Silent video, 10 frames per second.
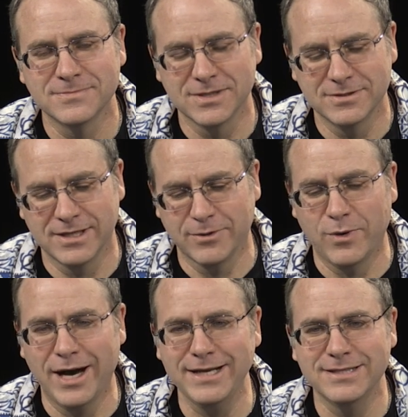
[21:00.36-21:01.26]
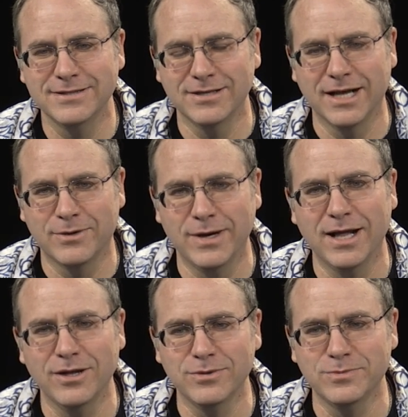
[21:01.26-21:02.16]
It's like, what? And they're like,
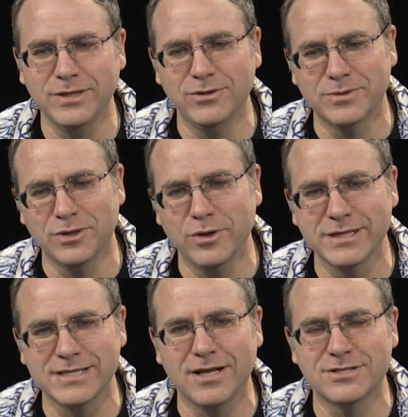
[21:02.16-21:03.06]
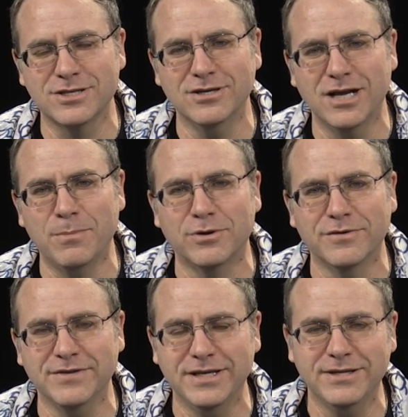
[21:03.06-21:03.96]
well, we're only going to sell a certain number
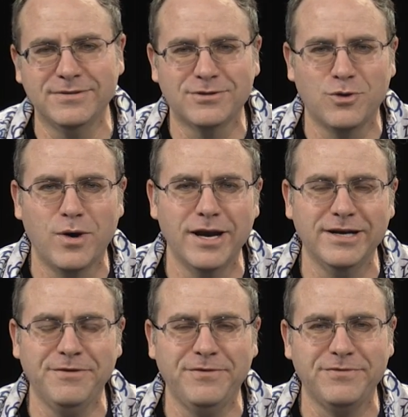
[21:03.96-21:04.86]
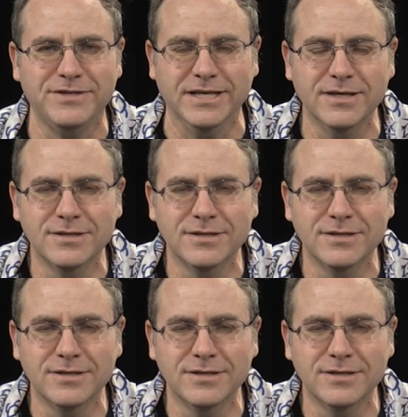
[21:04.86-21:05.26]
of the quantity 50.